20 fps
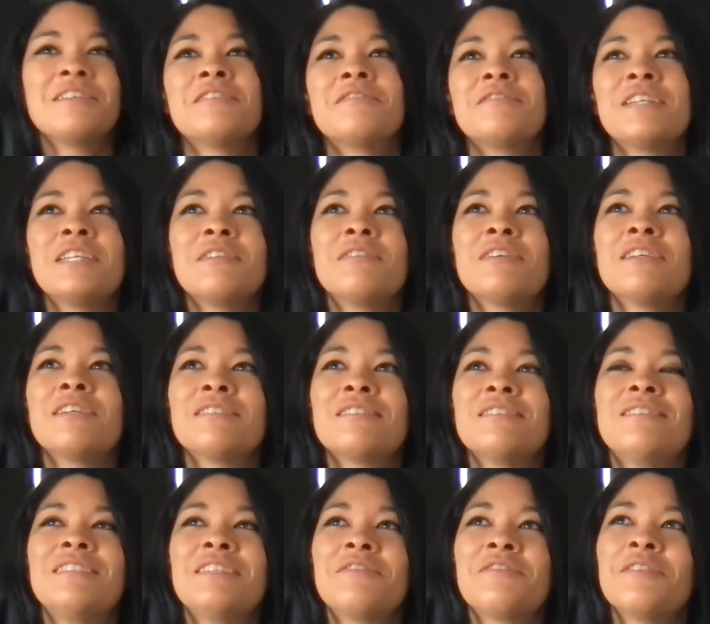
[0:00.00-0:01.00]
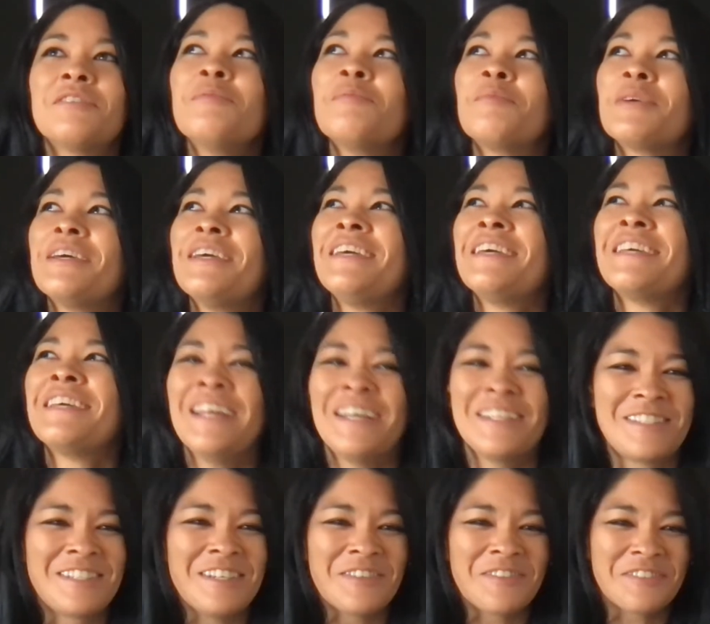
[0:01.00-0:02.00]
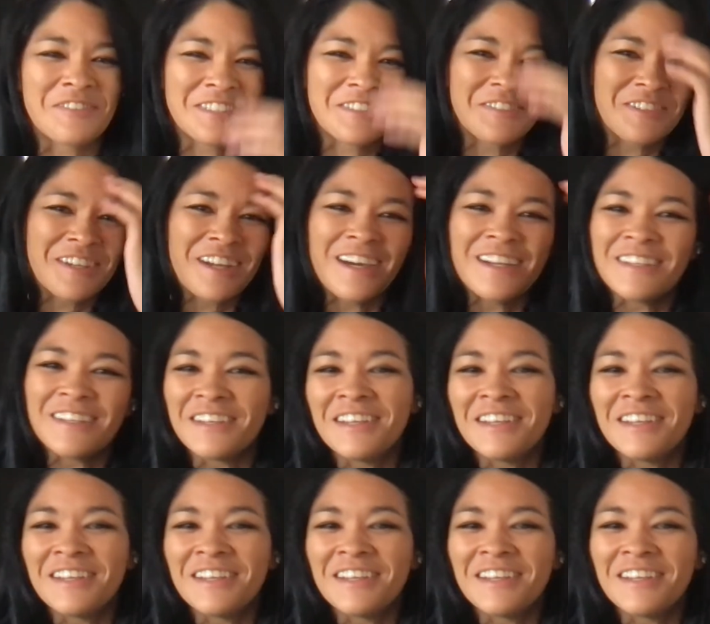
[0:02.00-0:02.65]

if anyone else is different, but that's definitely what I do.